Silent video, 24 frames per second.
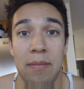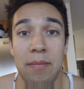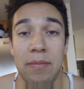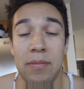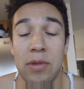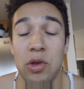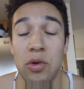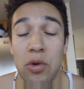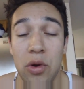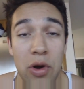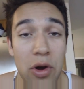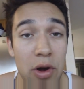
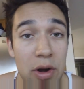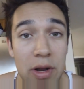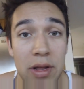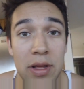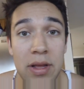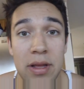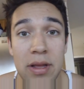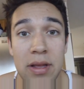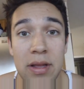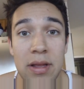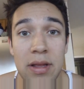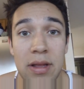you heard
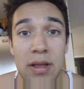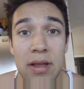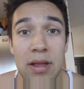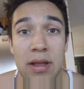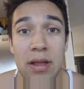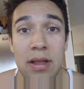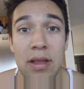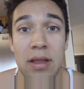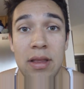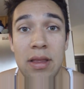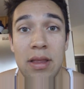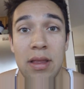it,
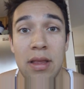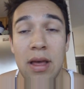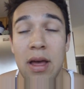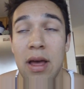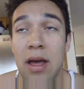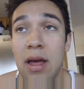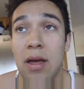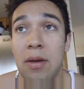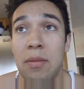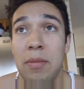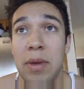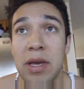
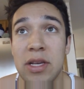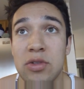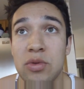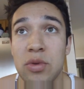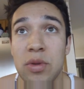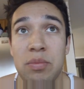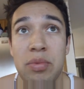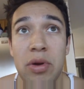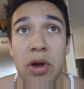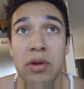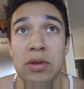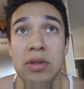mixed
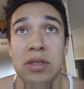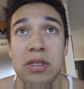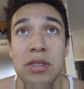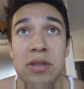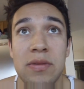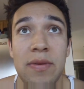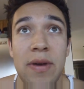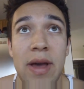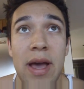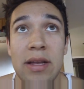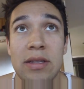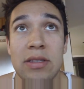with
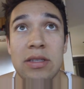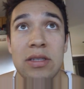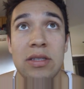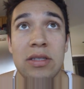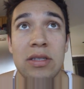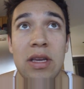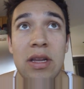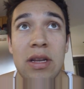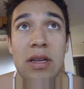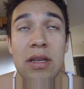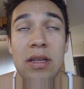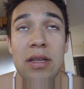proteins, fats, it's
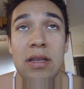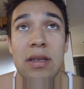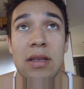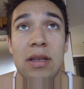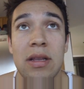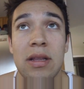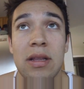gonna